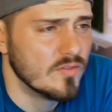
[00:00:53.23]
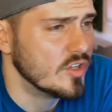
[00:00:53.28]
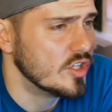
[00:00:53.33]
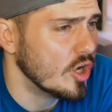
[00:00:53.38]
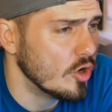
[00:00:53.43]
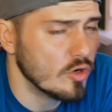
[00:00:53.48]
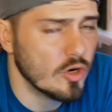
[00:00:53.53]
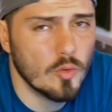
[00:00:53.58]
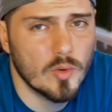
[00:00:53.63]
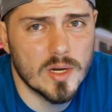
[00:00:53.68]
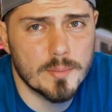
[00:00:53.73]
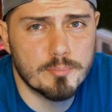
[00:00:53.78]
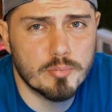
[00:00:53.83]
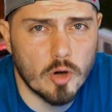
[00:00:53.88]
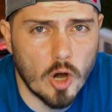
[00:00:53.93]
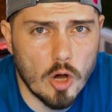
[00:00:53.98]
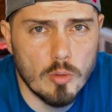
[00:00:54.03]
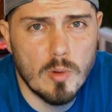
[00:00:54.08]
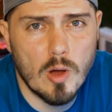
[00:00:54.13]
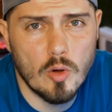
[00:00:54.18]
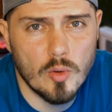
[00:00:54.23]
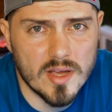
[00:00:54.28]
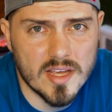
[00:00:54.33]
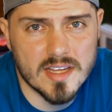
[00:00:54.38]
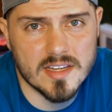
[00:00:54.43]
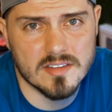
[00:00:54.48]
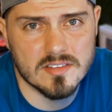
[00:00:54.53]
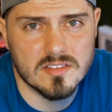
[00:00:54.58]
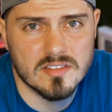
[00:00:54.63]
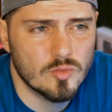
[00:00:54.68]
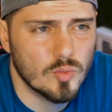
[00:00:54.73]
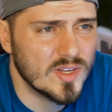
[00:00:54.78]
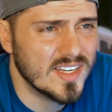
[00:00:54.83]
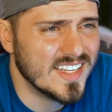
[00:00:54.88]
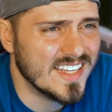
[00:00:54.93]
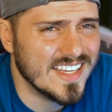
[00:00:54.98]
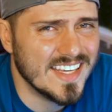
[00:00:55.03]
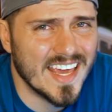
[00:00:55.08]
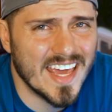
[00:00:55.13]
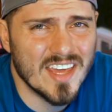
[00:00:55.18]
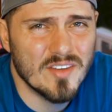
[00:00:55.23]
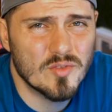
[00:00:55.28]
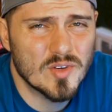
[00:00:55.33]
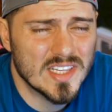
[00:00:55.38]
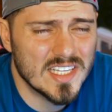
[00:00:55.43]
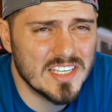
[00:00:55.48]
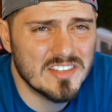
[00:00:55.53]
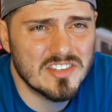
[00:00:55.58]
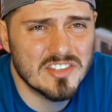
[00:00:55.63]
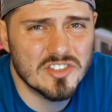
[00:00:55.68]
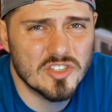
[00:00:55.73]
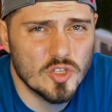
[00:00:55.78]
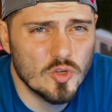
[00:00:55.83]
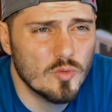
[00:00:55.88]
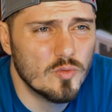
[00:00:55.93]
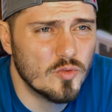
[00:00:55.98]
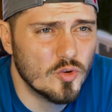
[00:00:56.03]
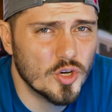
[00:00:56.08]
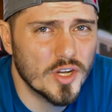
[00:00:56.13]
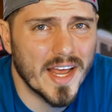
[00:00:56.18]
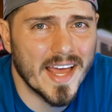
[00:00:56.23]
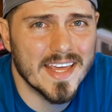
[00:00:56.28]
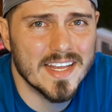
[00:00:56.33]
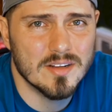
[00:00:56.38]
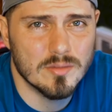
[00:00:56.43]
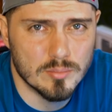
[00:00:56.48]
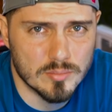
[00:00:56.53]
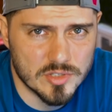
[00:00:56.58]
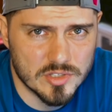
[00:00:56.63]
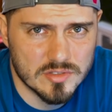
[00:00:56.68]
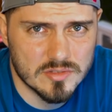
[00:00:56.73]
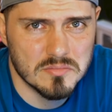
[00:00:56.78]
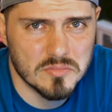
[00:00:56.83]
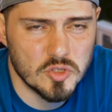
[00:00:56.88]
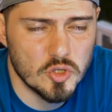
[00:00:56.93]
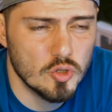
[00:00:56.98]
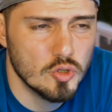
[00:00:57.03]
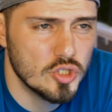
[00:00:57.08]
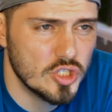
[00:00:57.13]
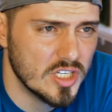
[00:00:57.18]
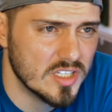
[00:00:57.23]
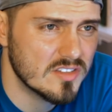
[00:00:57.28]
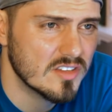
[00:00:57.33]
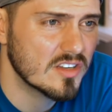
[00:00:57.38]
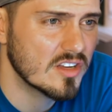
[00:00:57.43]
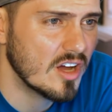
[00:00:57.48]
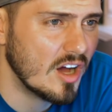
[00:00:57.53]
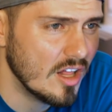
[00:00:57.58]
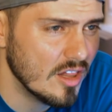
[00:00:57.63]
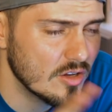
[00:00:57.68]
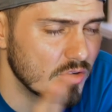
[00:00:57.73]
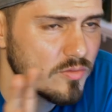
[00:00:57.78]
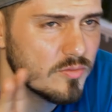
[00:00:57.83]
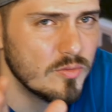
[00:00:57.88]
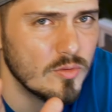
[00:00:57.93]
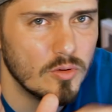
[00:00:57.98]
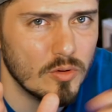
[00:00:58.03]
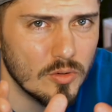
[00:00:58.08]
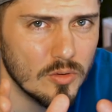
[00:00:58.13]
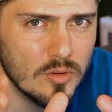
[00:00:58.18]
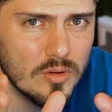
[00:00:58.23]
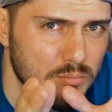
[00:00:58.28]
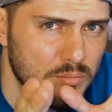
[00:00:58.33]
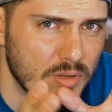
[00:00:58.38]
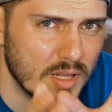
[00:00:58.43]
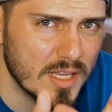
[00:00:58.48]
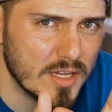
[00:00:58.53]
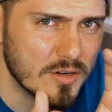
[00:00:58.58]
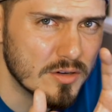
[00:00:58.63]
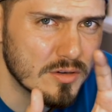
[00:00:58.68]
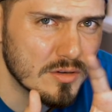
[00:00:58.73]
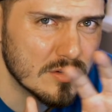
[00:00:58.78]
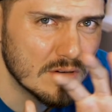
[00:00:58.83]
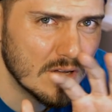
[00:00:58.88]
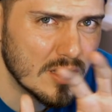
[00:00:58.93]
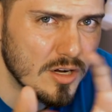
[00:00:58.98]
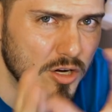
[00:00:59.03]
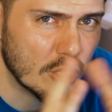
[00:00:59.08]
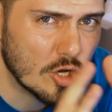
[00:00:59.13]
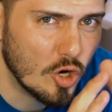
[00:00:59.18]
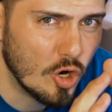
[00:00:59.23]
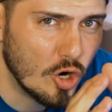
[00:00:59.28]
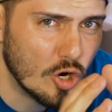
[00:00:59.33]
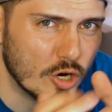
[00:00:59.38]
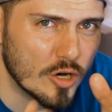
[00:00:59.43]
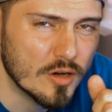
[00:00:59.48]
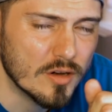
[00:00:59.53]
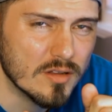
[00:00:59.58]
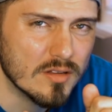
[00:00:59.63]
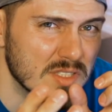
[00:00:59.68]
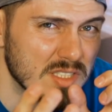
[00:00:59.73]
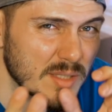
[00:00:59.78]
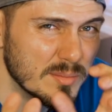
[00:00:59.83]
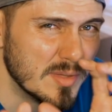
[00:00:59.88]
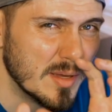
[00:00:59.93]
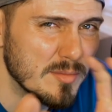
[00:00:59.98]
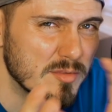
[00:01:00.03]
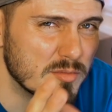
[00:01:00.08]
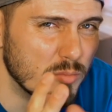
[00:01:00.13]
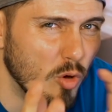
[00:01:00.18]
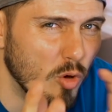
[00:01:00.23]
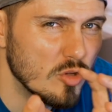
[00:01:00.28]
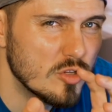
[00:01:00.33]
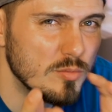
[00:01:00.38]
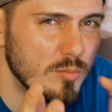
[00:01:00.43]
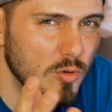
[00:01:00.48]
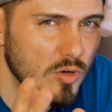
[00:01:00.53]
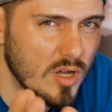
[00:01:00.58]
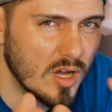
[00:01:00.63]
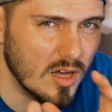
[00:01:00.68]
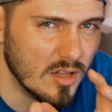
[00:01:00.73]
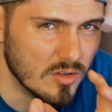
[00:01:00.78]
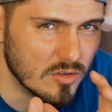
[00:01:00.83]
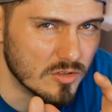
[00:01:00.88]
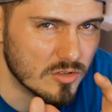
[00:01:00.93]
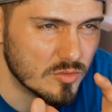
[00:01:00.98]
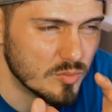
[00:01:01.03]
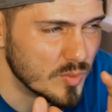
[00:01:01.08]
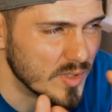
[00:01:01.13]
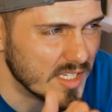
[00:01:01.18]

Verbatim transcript: you don't know what a promo is, when EA releases new foot items, usually it's a colorful player on a card. Sometimes multiple colors. We